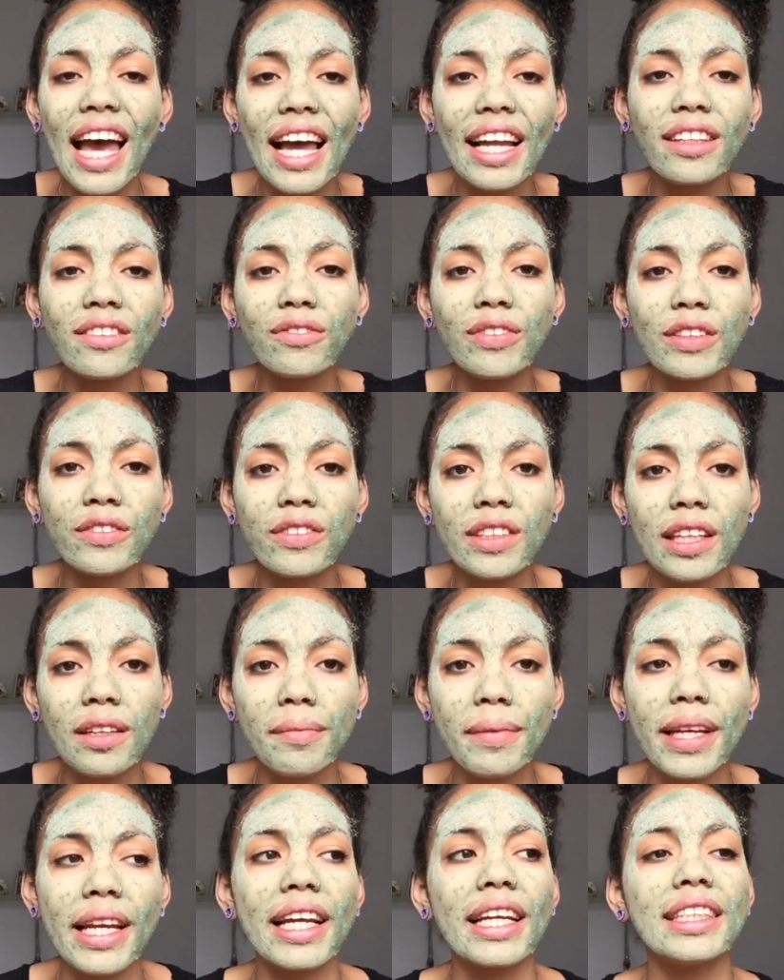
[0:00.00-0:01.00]
10-15
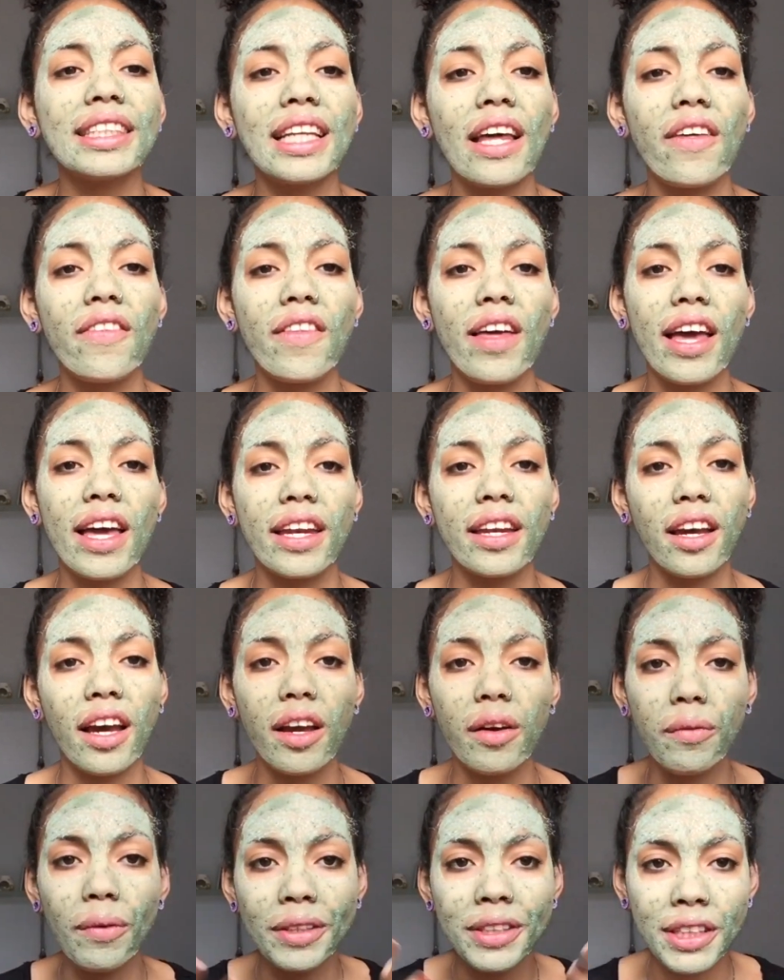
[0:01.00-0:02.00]
minutes and then
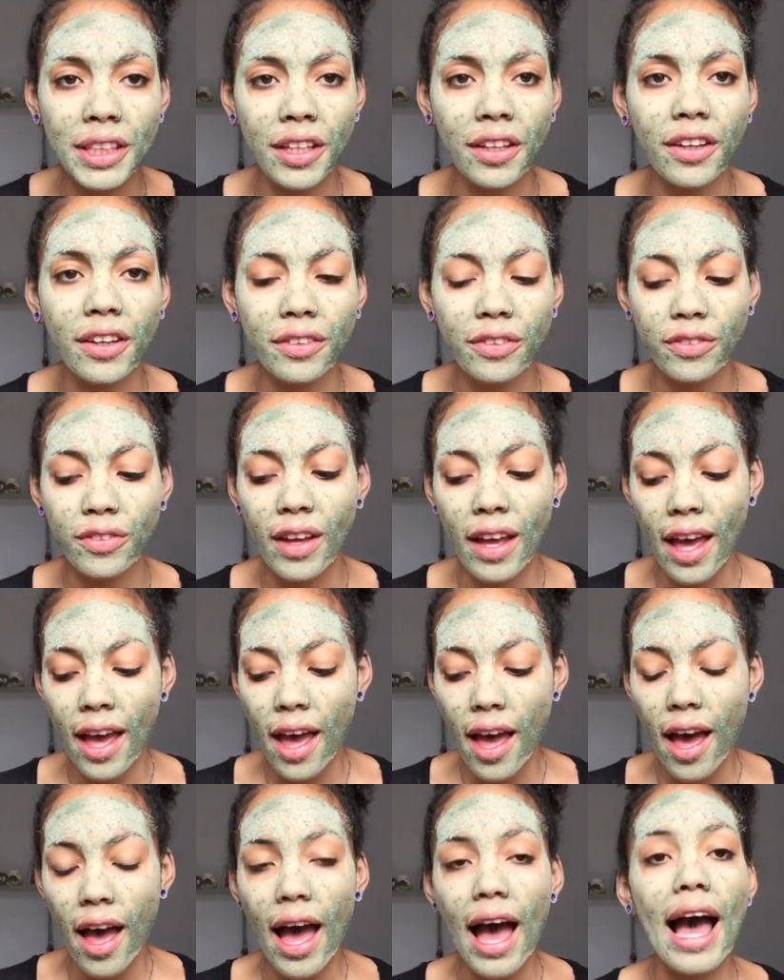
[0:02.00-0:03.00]
I wash it off
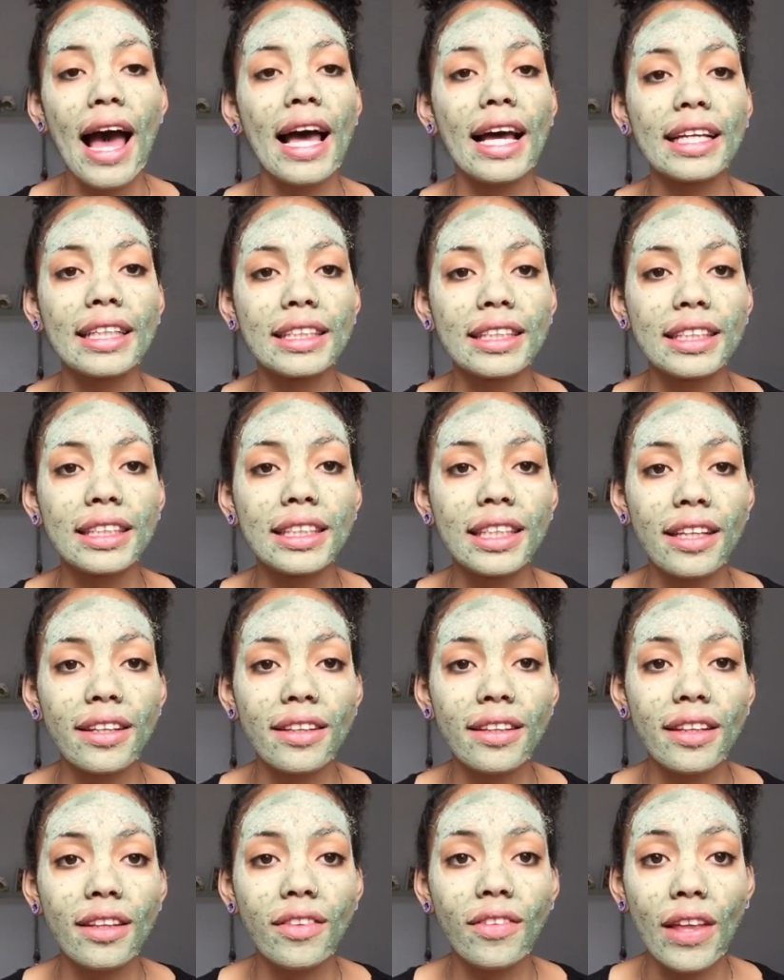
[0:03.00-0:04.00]
and
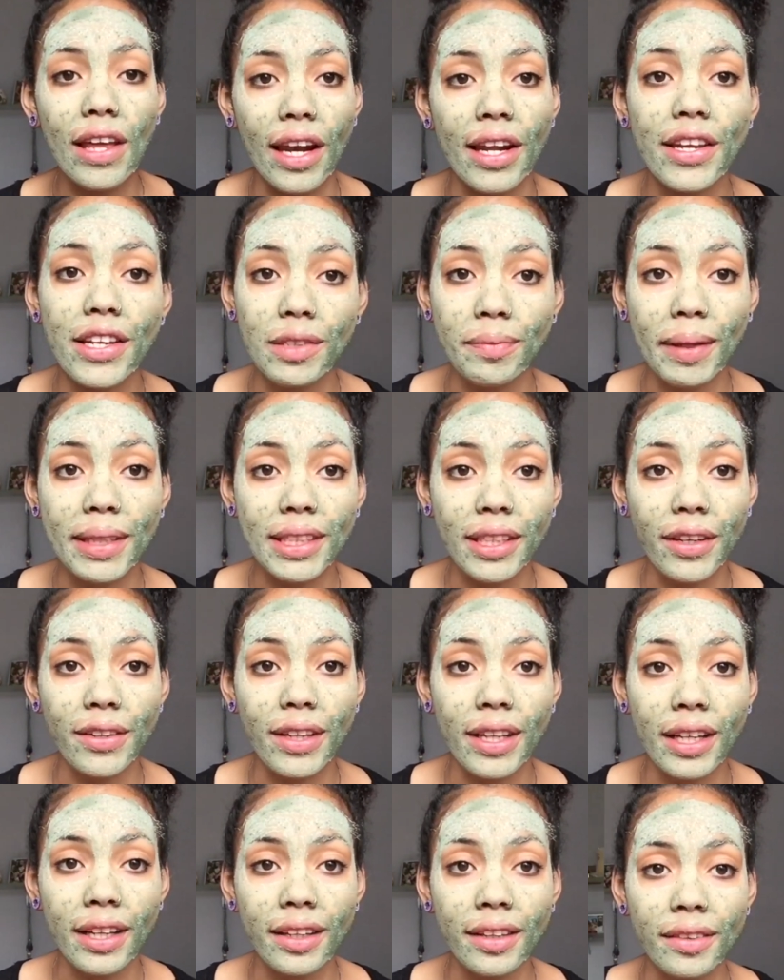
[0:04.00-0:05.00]
then I use my
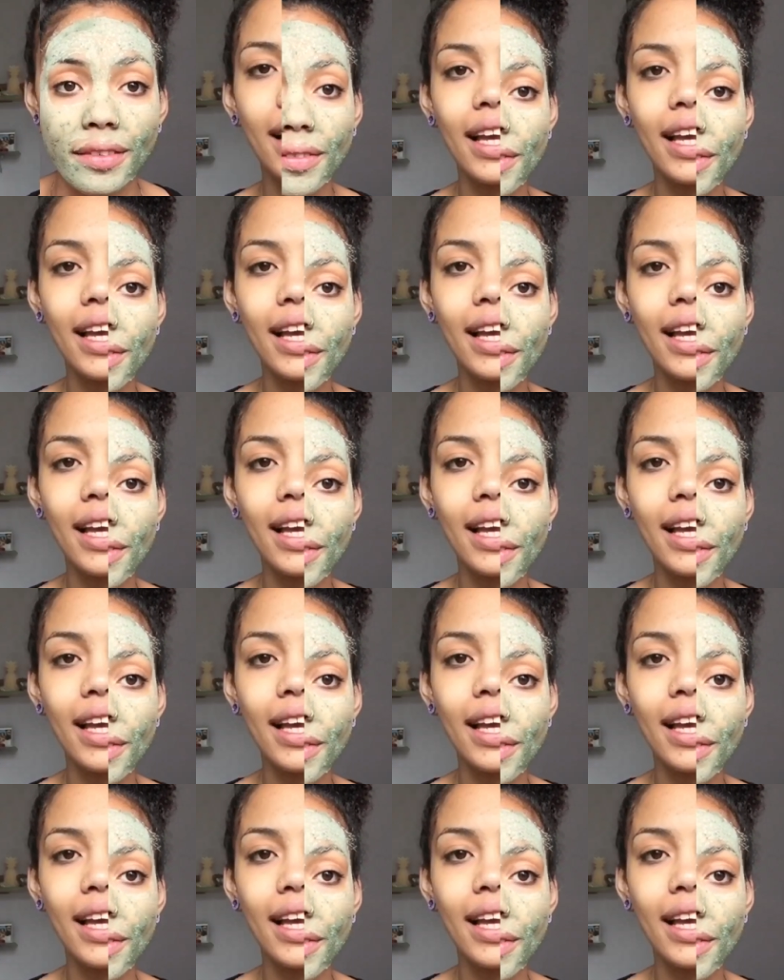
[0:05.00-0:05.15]
toner.